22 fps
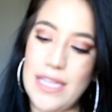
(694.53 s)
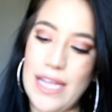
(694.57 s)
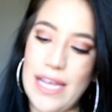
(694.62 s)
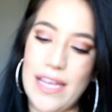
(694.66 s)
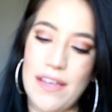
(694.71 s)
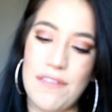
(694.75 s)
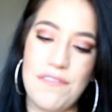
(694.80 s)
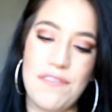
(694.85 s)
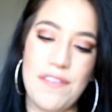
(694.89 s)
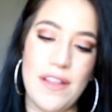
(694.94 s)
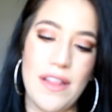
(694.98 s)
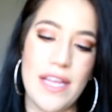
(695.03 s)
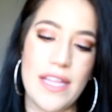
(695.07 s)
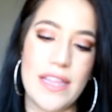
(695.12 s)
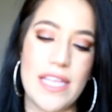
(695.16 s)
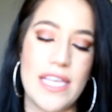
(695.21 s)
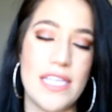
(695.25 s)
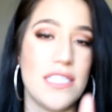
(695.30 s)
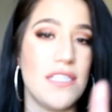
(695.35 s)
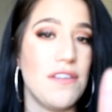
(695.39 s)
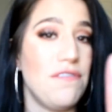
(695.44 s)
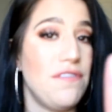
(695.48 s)
like feeling
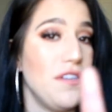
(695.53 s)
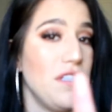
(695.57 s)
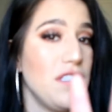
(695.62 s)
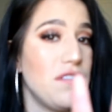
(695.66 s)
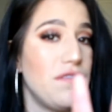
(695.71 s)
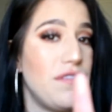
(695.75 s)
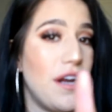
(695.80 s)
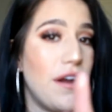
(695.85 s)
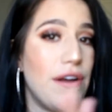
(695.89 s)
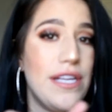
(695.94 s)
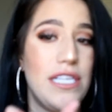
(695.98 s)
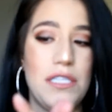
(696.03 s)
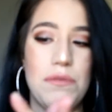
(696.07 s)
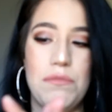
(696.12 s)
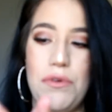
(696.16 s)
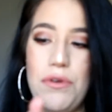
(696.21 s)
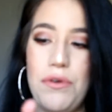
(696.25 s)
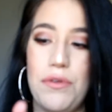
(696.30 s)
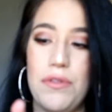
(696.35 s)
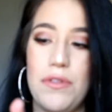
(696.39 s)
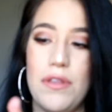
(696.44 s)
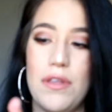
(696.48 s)
this, it feels very
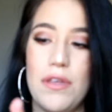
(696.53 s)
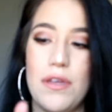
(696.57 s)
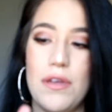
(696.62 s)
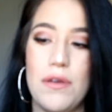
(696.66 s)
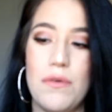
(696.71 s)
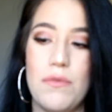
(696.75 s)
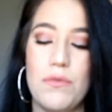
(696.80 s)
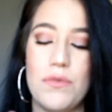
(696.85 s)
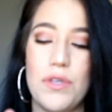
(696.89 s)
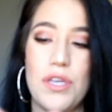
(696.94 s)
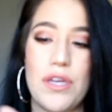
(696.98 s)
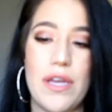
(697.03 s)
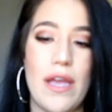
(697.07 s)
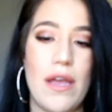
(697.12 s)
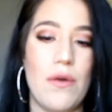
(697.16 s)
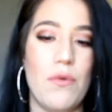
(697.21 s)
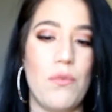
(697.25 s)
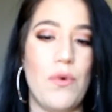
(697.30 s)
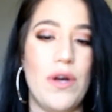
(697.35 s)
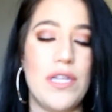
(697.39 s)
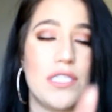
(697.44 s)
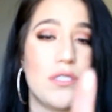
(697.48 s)
smooth. You
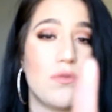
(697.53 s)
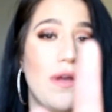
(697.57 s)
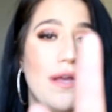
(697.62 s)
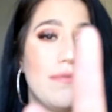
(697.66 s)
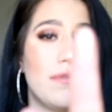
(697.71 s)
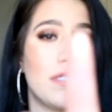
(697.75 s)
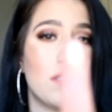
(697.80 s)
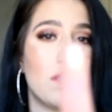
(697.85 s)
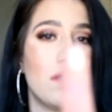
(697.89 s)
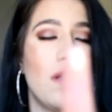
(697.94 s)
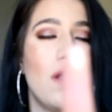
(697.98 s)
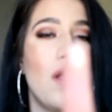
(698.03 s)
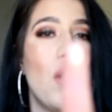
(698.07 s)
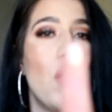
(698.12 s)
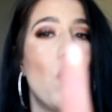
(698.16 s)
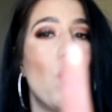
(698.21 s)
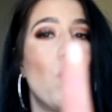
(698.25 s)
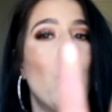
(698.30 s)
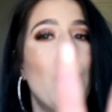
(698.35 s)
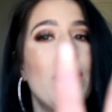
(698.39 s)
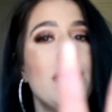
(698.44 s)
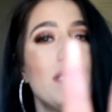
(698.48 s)
get one
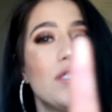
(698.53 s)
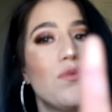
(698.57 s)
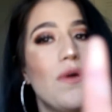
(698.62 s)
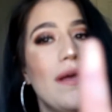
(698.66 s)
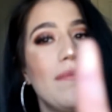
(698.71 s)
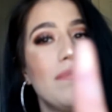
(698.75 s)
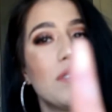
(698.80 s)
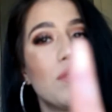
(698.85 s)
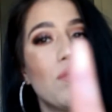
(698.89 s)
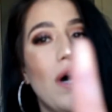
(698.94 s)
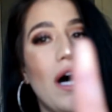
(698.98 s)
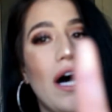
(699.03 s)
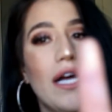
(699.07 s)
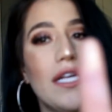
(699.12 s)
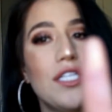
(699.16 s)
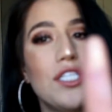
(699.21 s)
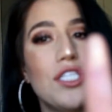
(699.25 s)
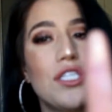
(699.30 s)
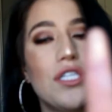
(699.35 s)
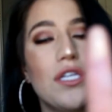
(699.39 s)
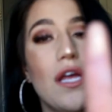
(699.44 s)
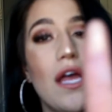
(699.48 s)
swipe
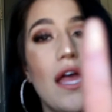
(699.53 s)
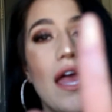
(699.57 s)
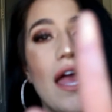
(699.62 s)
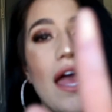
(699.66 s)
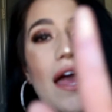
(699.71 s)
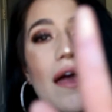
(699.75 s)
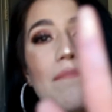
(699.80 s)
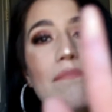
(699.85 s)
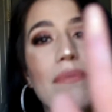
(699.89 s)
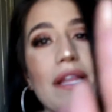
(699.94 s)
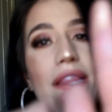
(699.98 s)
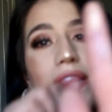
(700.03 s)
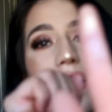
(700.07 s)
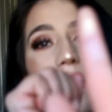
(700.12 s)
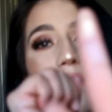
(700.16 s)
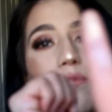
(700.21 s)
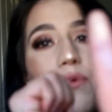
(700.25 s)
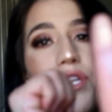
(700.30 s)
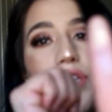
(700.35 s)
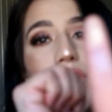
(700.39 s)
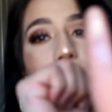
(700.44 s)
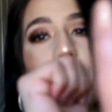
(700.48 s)
swatch, but
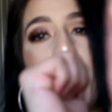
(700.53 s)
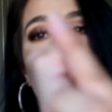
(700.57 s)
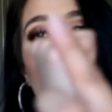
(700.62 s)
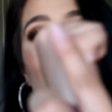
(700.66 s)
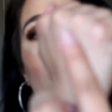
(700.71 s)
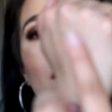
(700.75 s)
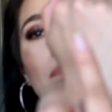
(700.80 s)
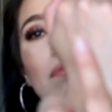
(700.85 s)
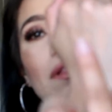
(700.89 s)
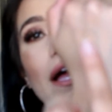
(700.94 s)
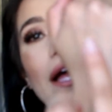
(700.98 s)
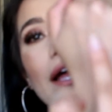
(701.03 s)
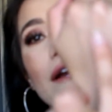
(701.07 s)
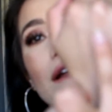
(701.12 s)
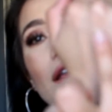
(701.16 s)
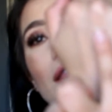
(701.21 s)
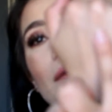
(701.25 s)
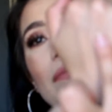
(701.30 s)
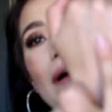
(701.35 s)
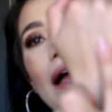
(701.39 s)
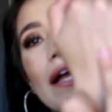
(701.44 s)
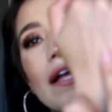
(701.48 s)
then when you go to apply it
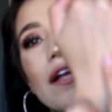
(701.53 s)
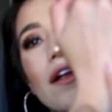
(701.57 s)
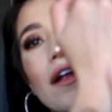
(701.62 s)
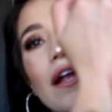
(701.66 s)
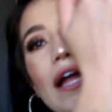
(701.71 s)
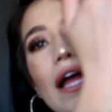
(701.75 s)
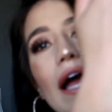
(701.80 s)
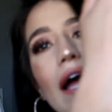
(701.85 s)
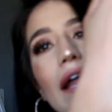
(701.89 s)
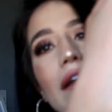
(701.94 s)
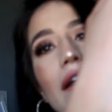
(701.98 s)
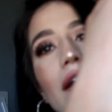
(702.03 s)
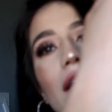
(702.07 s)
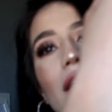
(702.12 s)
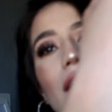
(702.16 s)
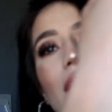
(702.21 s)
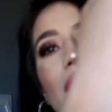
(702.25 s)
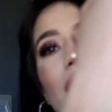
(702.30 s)
on the back of your hand,